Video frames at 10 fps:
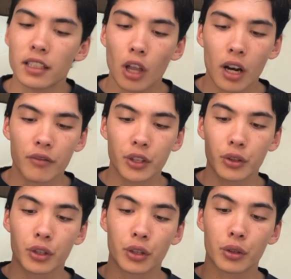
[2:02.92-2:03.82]
a lot of
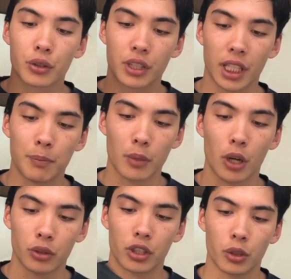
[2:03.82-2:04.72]
deep
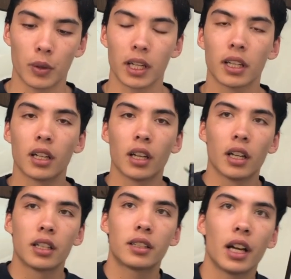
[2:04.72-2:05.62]
notes to it,
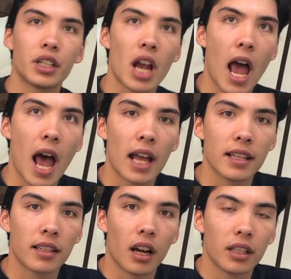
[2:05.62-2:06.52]
such
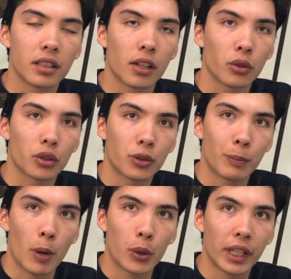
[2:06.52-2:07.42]
as a subtle
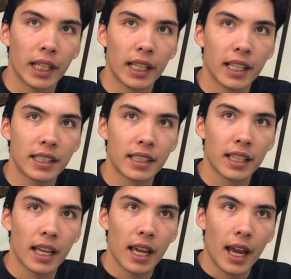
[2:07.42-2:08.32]
smokiness,
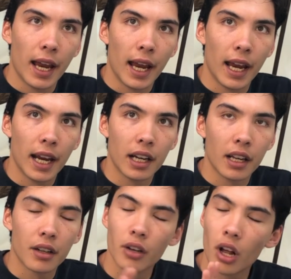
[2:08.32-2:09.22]
and
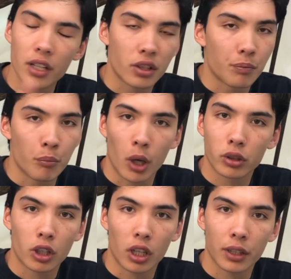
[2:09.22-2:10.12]
not
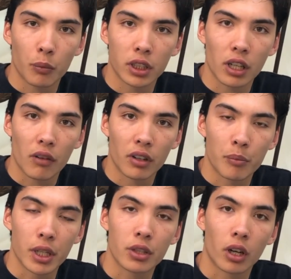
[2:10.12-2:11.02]
milk chocolate whatsoever,
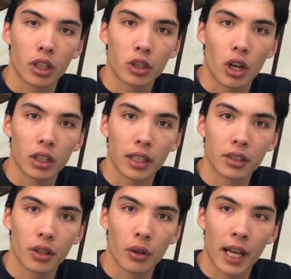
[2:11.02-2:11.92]
but dark chocolate.
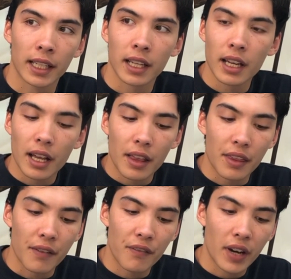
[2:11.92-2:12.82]
So like
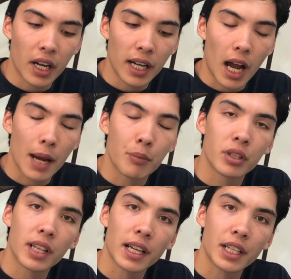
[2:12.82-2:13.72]
the very high
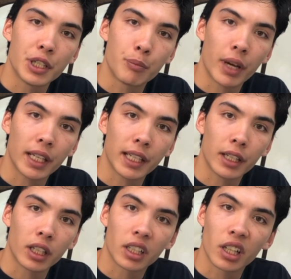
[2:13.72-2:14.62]
percentage
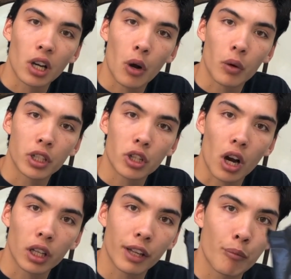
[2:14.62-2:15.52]
baking or cocoa
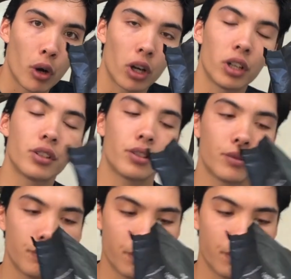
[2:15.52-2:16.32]
chocolate bars.